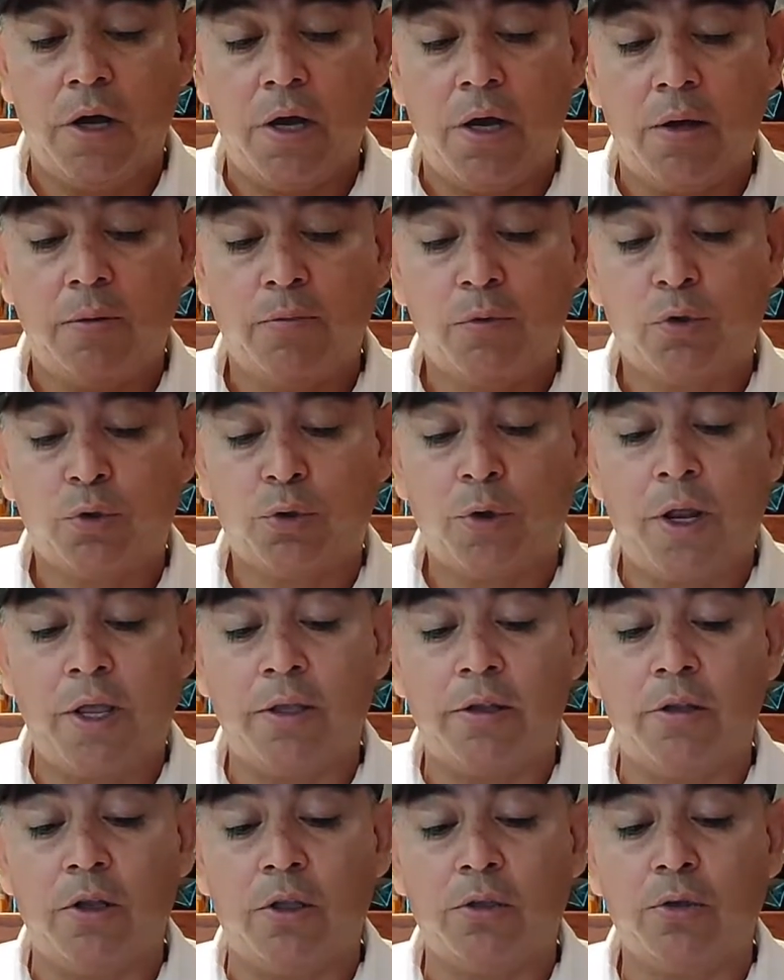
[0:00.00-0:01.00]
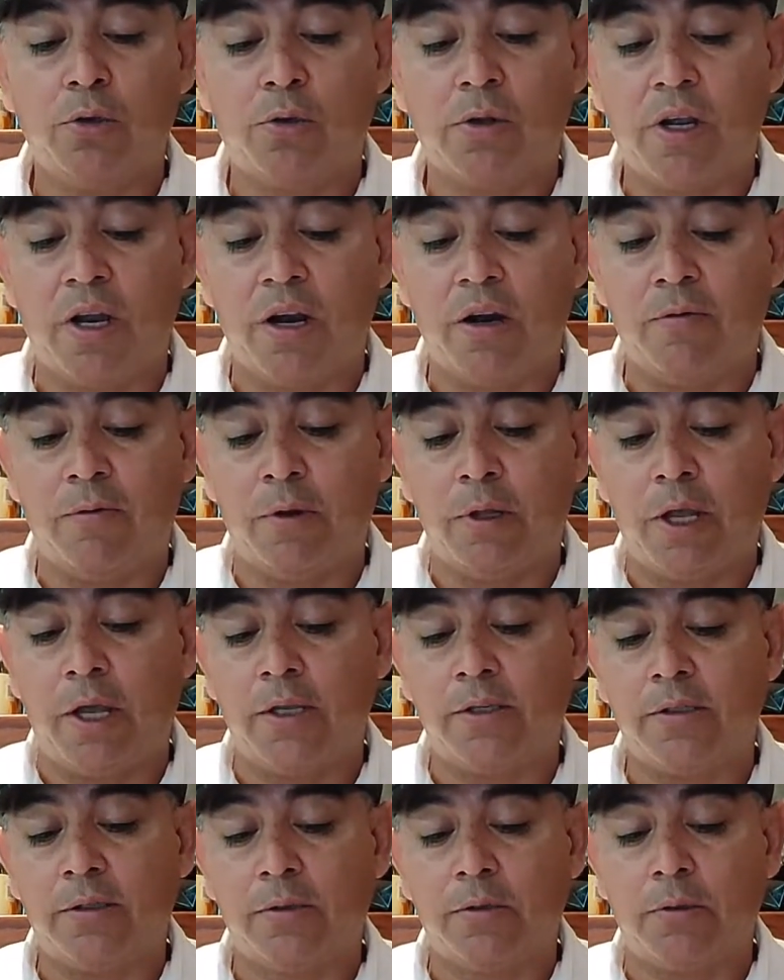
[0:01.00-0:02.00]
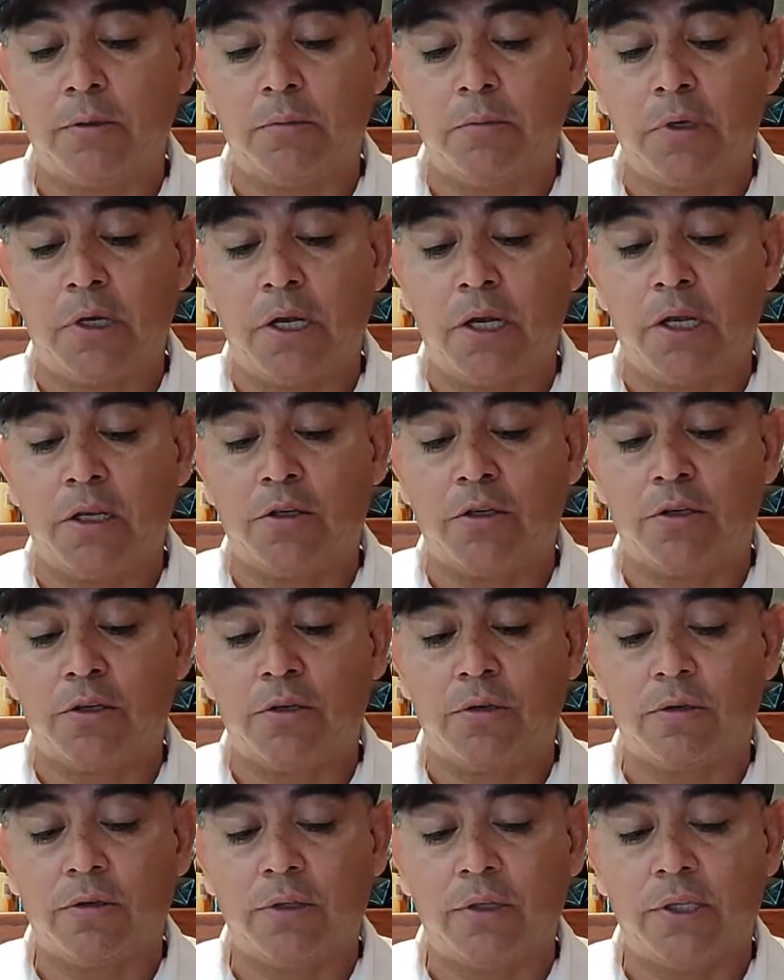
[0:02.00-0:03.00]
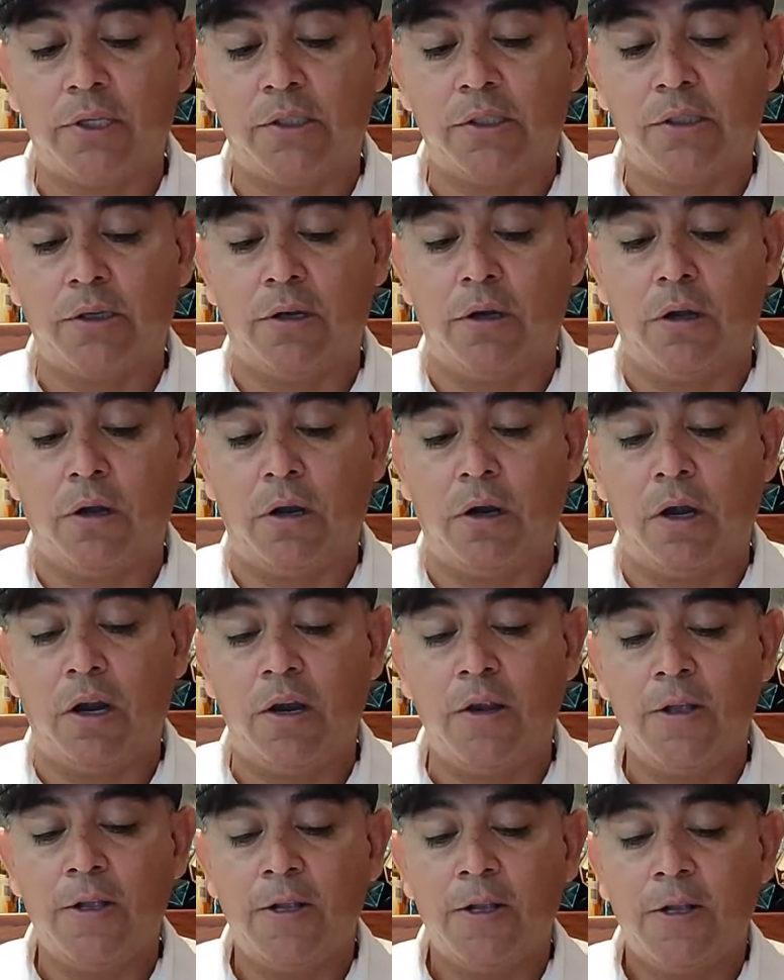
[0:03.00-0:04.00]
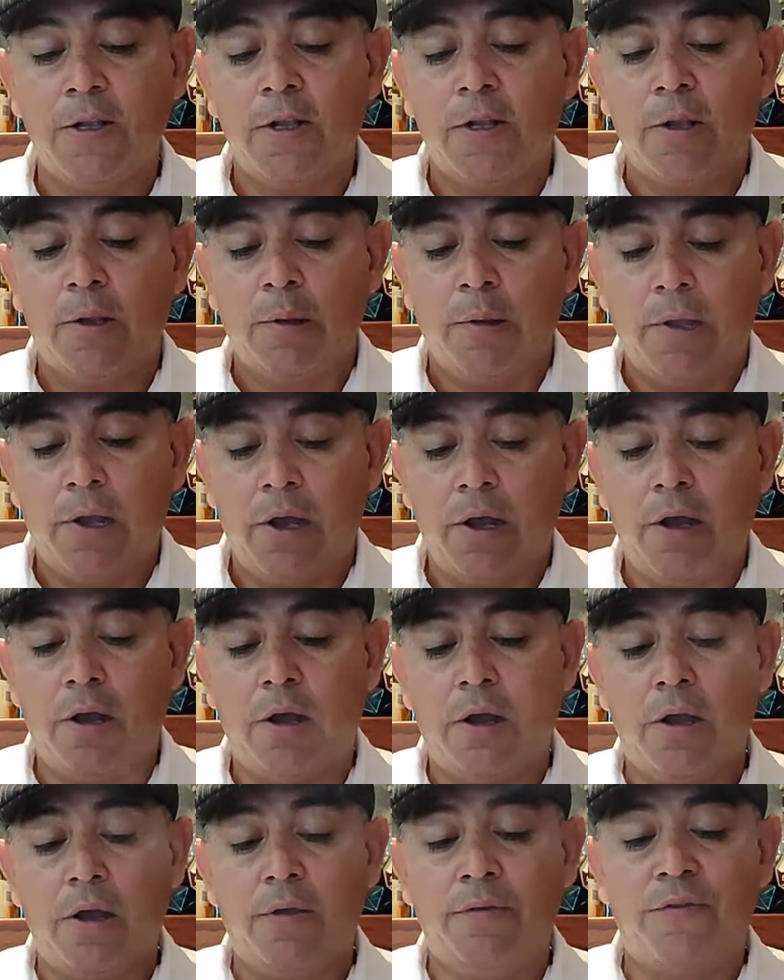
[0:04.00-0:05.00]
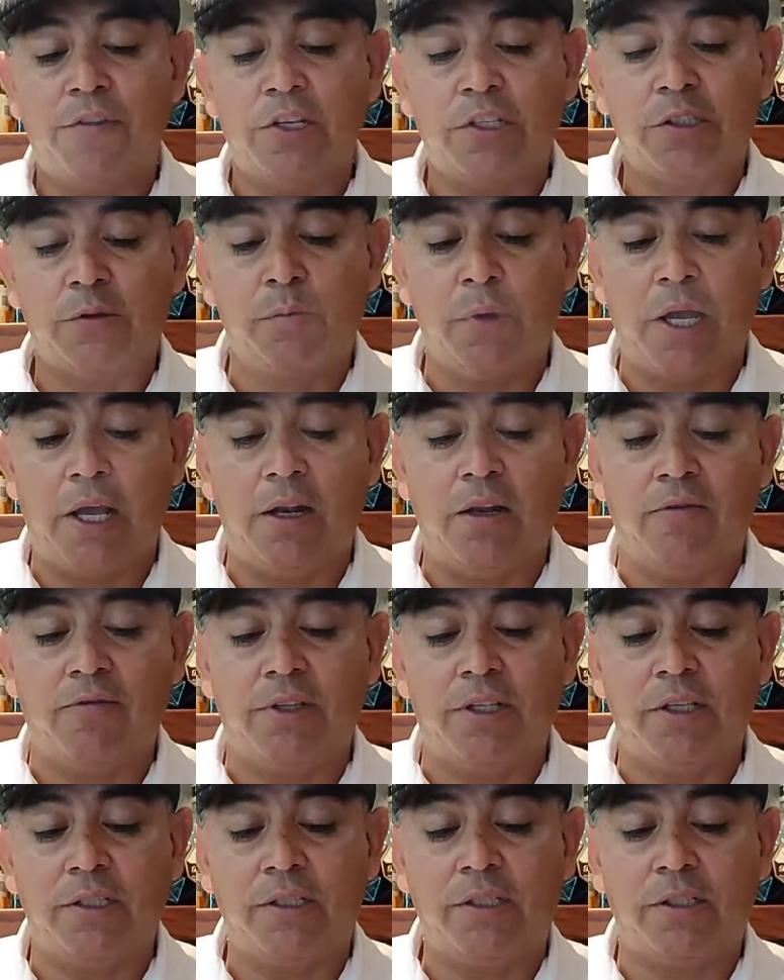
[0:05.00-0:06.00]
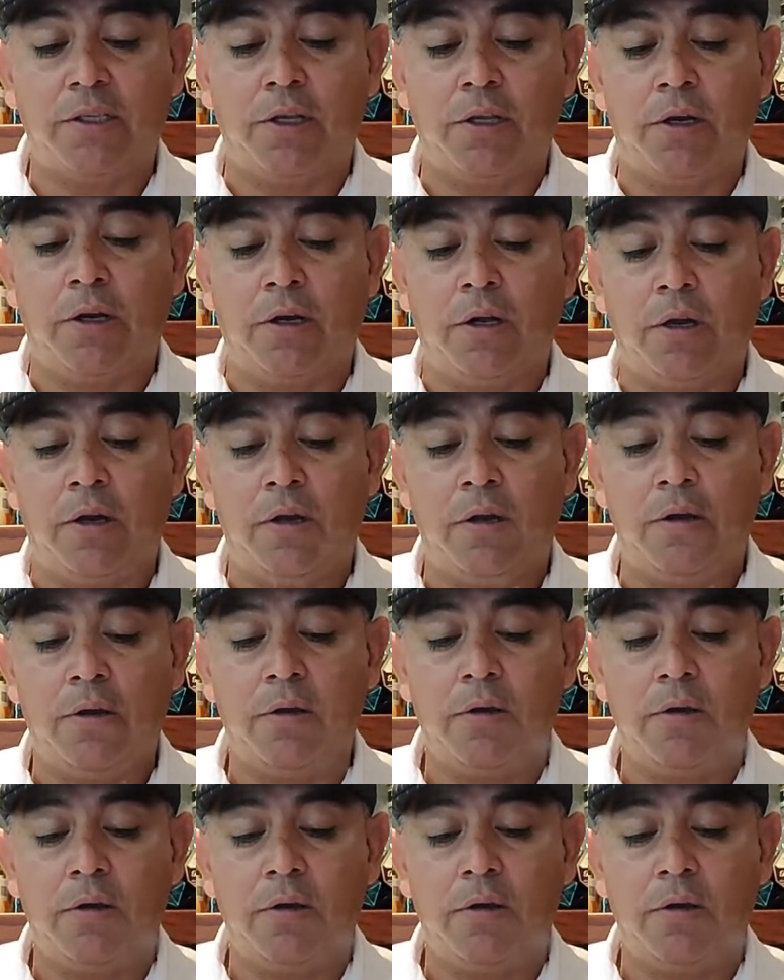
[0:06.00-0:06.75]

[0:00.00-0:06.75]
I'm trying not to carbonize too much the cigar. The smell of this cedar